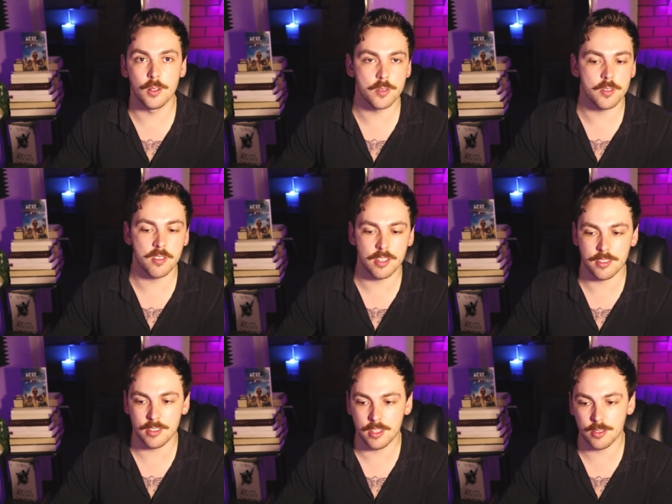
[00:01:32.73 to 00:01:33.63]
It also
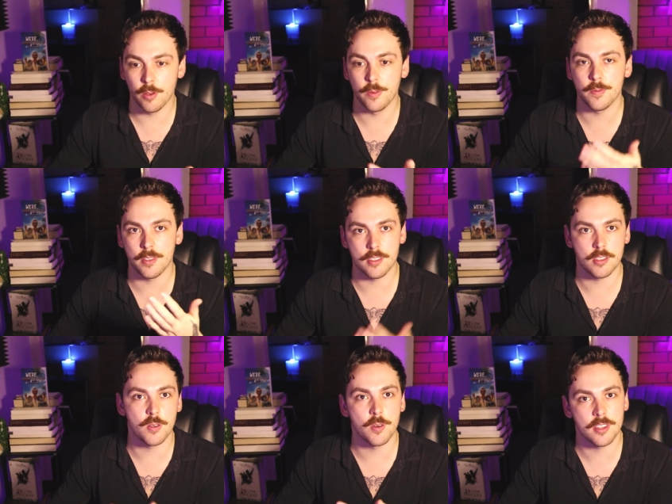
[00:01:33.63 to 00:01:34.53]
sets the tone for the
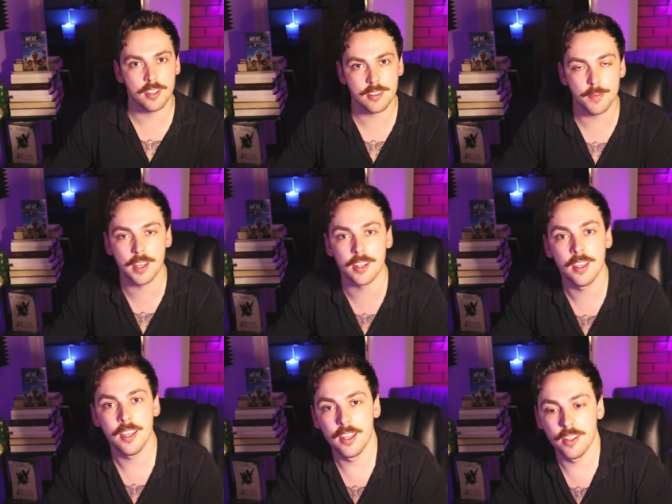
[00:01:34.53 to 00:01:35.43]
story that's about
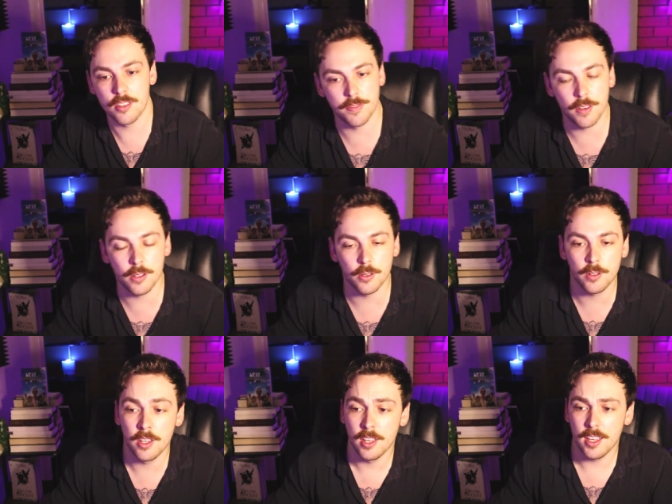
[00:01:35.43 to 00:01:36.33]
to
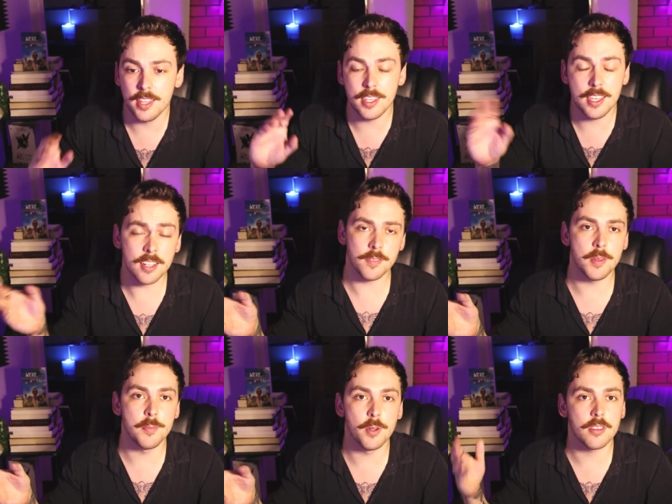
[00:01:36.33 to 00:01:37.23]
follow. And the end of
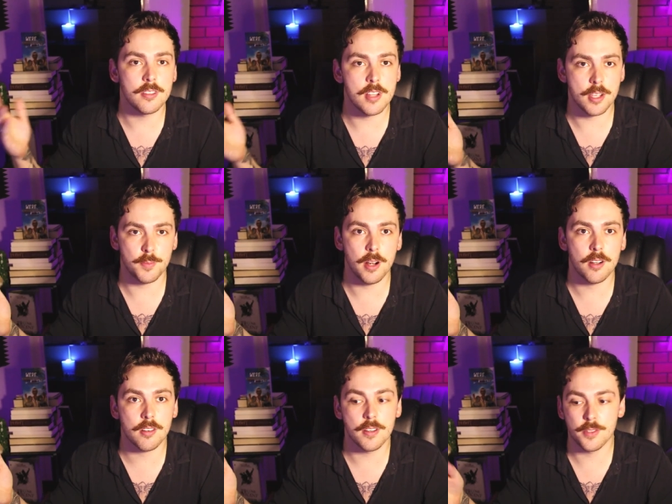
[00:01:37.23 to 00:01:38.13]
the book, the last
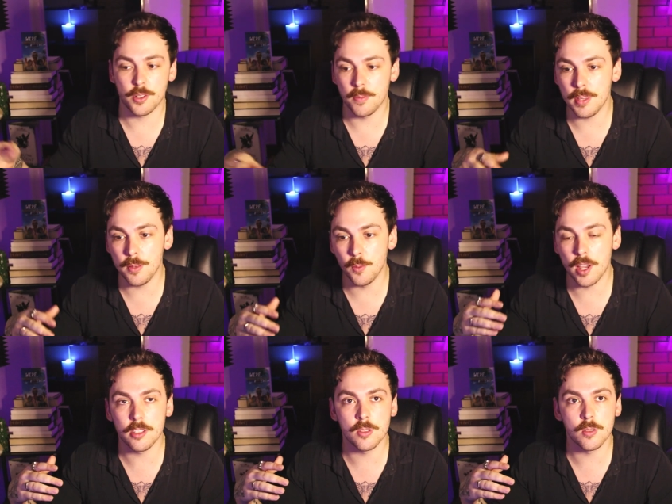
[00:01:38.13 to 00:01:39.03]
paragraph should be
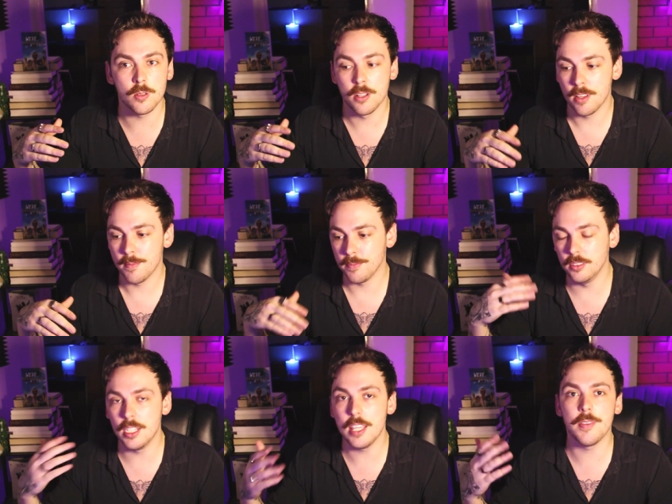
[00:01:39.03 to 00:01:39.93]
where you're
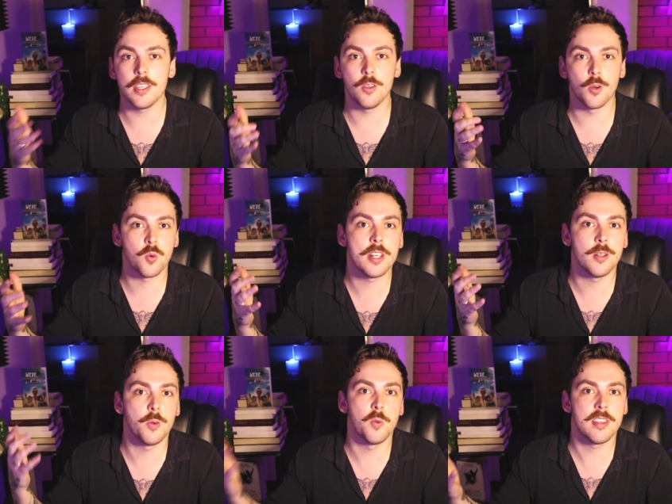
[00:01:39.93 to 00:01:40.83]
leaving your
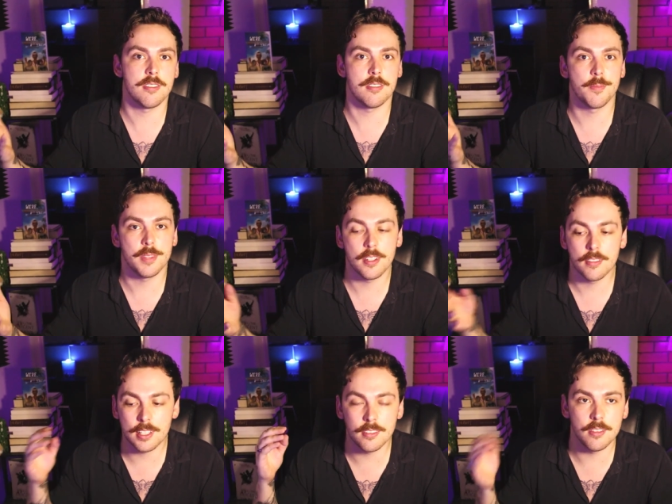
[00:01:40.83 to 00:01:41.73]
reader with something.
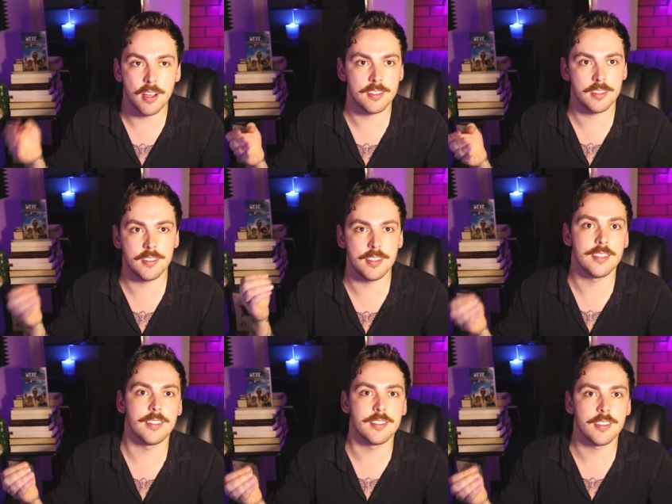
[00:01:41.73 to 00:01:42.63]
Like the last
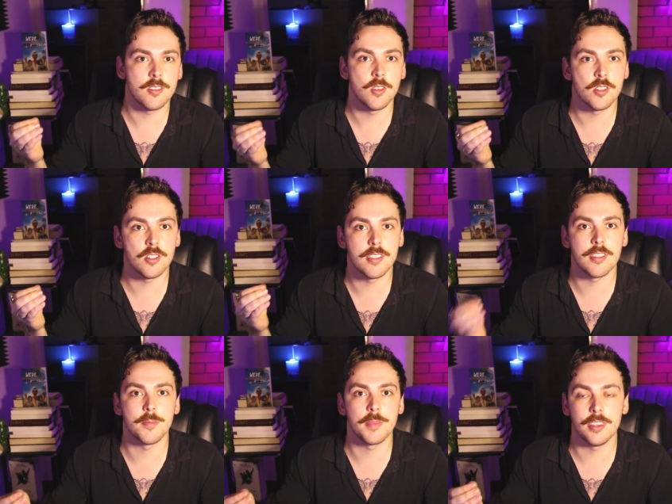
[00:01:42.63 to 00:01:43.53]
sentence is usually
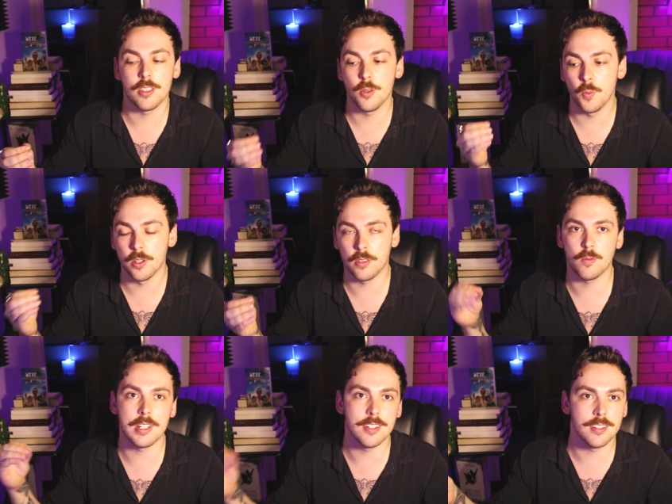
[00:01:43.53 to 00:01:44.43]
something that you want the
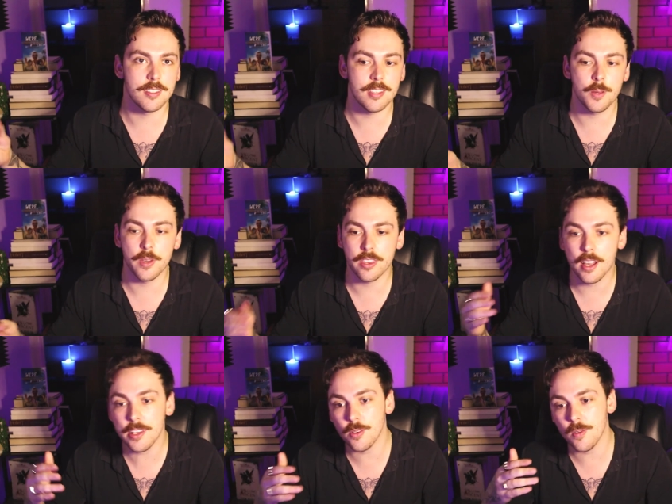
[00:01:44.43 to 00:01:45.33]
reader to sit with.
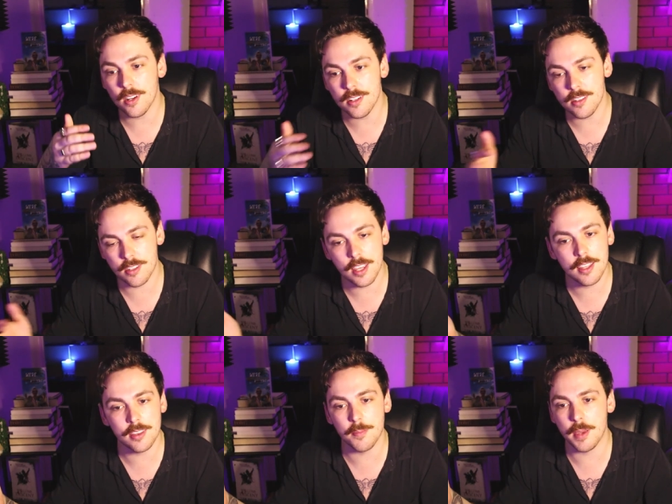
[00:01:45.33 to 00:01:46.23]
I don't
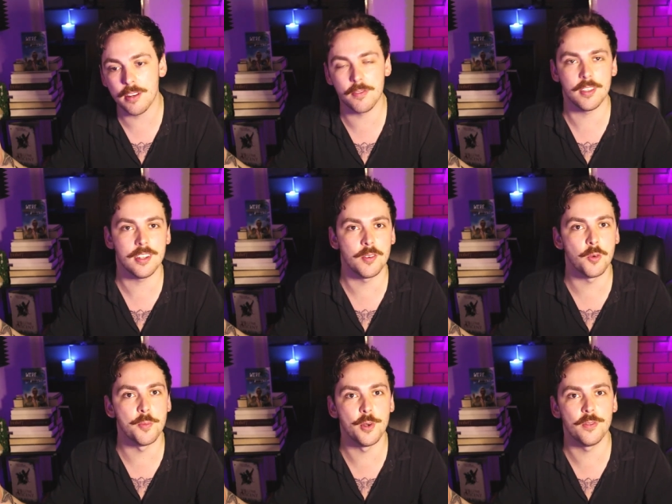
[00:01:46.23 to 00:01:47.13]
understand the benefit in
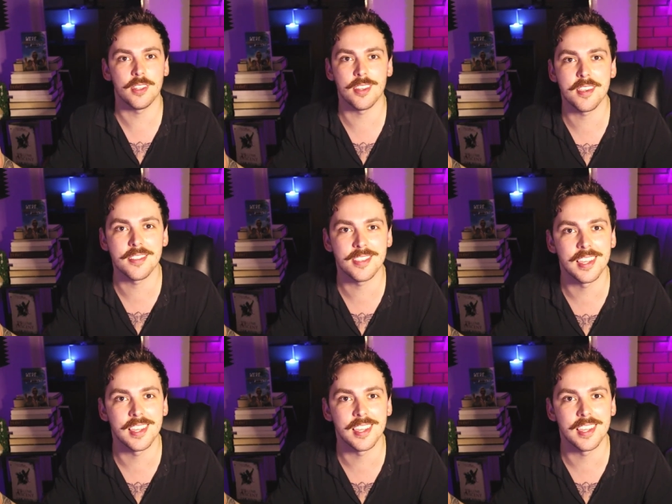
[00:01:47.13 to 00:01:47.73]
removing these